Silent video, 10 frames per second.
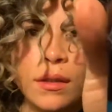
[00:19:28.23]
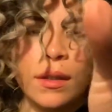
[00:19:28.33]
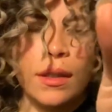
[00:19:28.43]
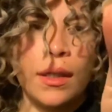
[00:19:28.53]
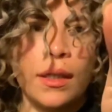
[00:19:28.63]

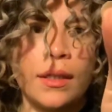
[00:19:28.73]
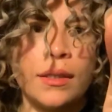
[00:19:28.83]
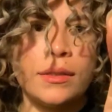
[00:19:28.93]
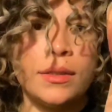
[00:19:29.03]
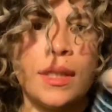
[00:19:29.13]

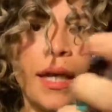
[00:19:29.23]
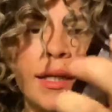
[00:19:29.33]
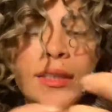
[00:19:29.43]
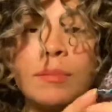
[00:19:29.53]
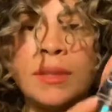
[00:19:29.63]
and I
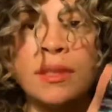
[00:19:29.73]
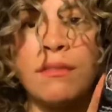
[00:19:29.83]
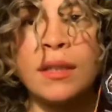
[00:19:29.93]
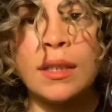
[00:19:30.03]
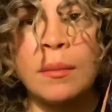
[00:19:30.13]

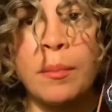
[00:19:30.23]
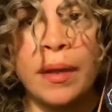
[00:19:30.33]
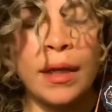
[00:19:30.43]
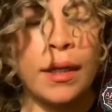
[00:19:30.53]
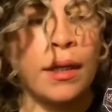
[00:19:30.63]
specifically
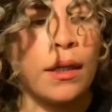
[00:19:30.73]
pick,